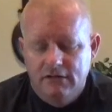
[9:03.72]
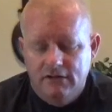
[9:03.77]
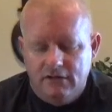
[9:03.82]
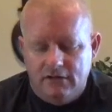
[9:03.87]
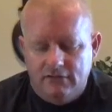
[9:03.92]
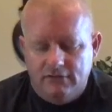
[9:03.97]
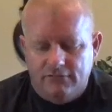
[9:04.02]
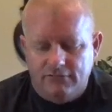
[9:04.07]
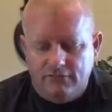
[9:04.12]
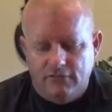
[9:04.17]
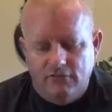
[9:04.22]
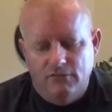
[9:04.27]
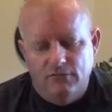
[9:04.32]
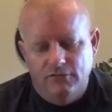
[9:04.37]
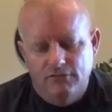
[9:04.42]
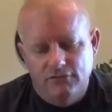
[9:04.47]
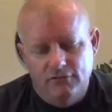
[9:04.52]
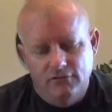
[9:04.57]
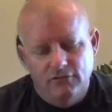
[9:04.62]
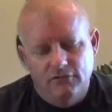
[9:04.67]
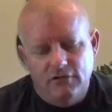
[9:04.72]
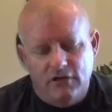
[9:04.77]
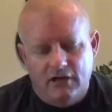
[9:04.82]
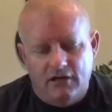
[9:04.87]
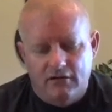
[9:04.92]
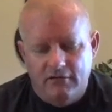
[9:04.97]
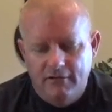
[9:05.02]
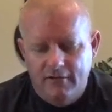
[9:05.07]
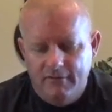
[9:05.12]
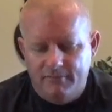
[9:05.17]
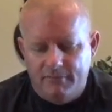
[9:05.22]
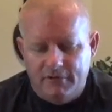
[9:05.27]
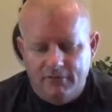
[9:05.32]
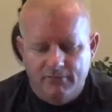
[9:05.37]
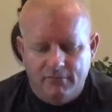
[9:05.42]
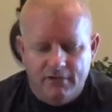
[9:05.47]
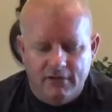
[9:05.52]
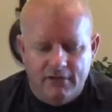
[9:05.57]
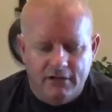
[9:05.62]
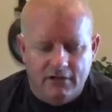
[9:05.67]
And so when Jill called up there,
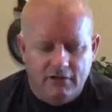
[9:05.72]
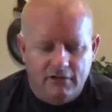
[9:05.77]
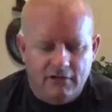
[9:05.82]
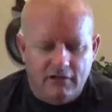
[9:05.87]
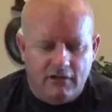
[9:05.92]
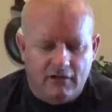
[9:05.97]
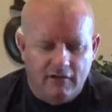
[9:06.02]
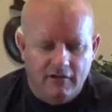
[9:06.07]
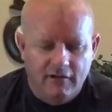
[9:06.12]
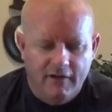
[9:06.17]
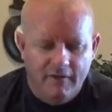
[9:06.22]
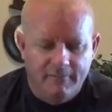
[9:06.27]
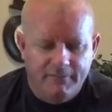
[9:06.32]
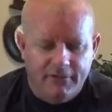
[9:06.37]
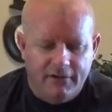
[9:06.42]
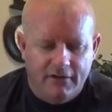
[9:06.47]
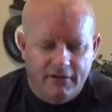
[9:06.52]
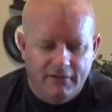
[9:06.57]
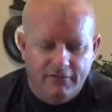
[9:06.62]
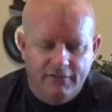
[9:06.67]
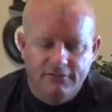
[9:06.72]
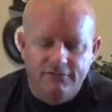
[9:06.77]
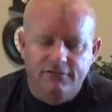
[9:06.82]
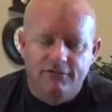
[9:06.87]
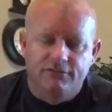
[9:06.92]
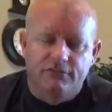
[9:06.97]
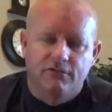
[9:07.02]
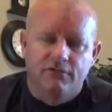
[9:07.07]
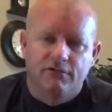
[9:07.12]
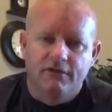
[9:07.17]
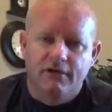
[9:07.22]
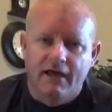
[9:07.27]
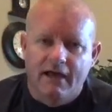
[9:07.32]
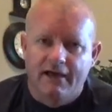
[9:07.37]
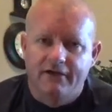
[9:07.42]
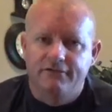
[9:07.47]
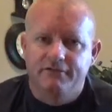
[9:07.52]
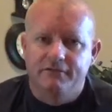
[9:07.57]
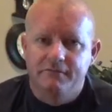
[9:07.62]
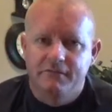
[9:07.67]
when I had her call up there, this is where the
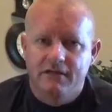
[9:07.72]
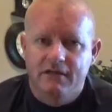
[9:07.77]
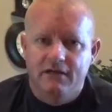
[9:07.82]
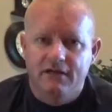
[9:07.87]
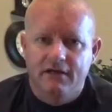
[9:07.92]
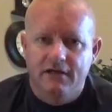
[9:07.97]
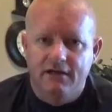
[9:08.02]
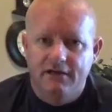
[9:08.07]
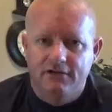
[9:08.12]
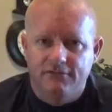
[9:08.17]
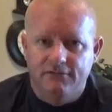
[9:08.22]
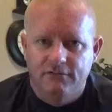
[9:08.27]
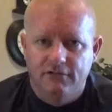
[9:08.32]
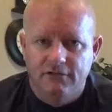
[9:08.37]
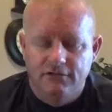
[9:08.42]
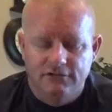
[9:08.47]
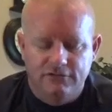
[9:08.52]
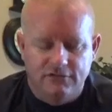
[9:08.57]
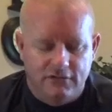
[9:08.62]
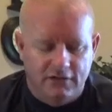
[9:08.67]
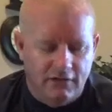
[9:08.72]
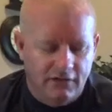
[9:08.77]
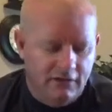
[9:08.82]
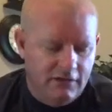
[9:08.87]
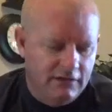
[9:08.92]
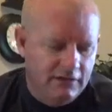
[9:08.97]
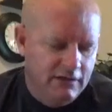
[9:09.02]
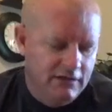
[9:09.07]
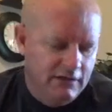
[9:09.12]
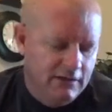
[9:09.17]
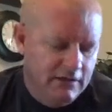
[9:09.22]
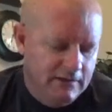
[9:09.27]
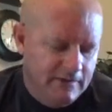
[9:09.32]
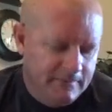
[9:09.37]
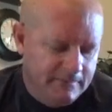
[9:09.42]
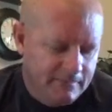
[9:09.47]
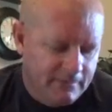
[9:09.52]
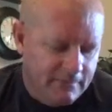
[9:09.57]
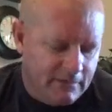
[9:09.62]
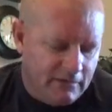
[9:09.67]
guys at B&H really shine.
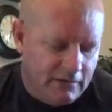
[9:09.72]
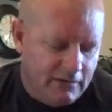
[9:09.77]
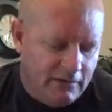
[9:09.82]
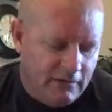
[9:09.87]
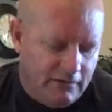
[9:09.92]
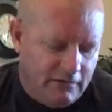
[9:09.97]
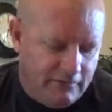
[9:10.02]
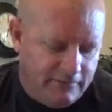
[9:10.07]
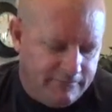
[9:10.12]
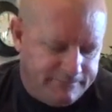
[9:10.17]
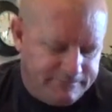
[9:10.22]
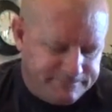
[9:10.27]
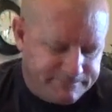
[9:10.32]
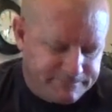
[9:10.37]
I